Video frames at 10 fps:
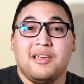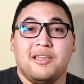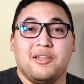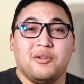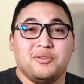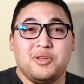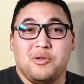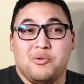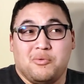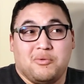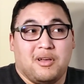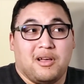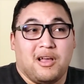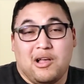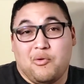You know, do you
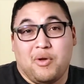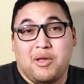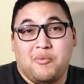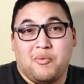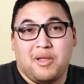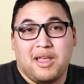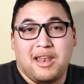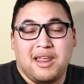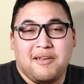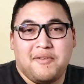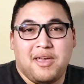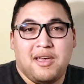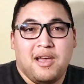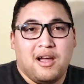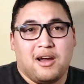agree with any of
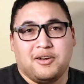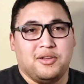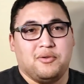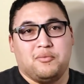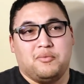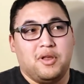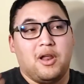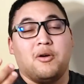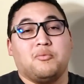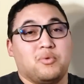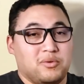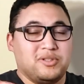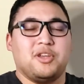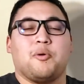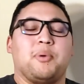it? Or do you, you know,
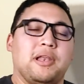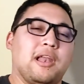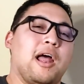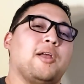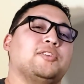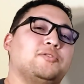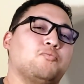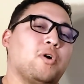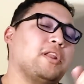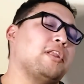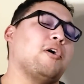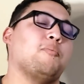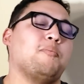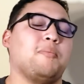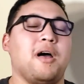what's your opinion? I want to
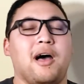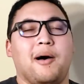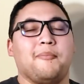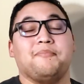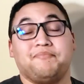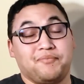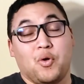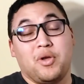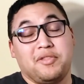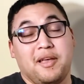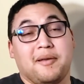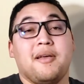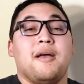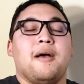know what you think.